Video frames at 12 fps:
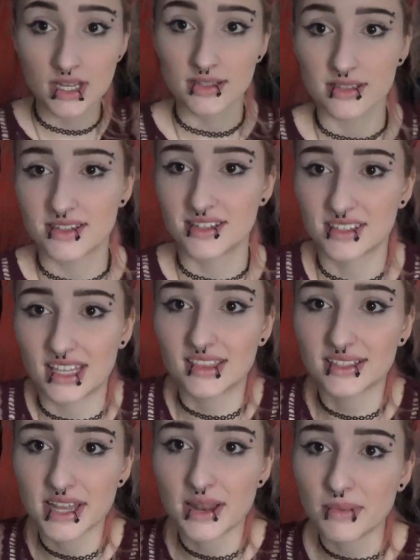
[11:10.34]
This is like the
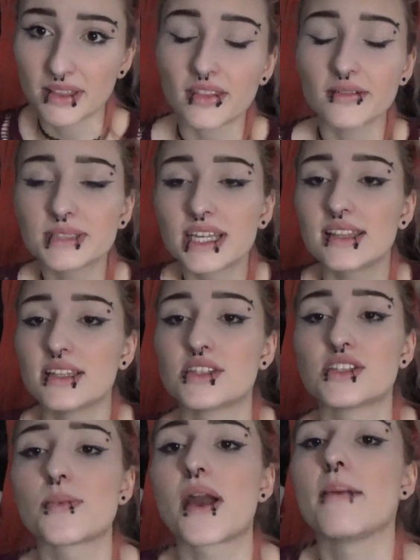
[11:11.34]
10-month update. This
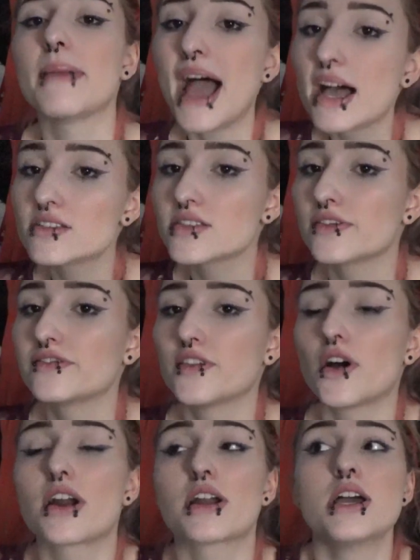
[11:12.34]
is where I'm at so
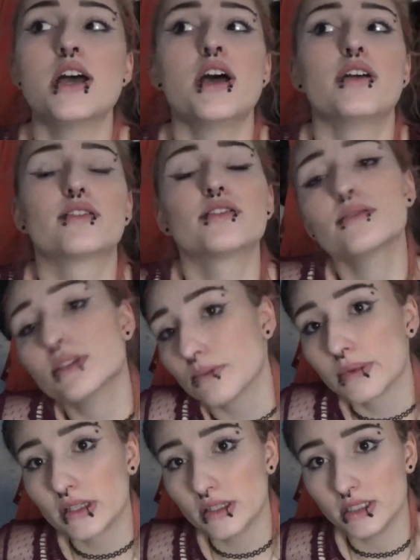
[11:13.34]
far. They're doing
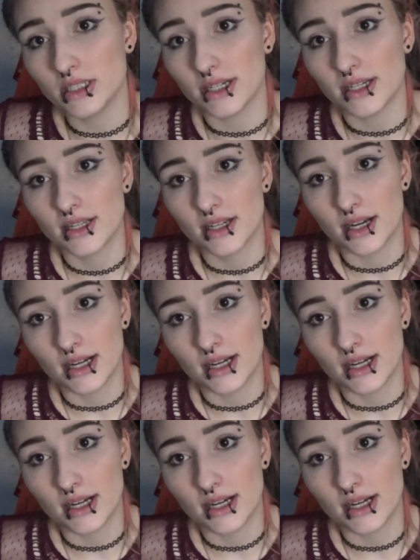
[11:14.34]
really good.